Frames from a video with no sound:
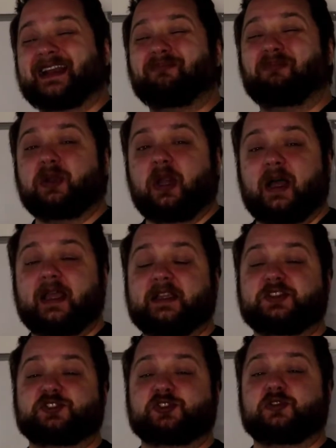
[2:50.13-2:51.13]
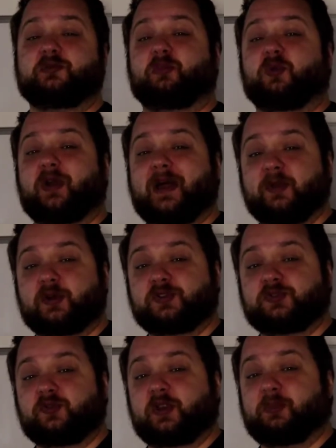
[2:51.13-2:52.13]
and applying certain
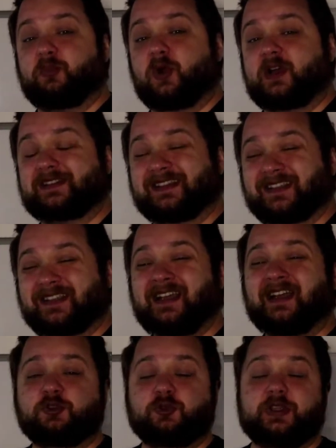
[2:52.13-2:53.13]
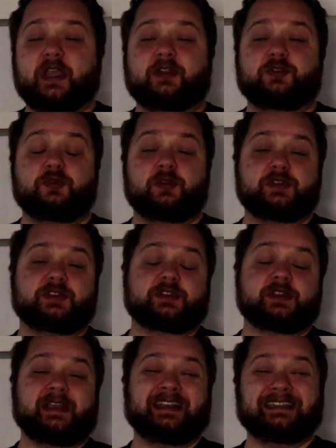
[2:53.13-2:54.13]
parameters to that process to get to its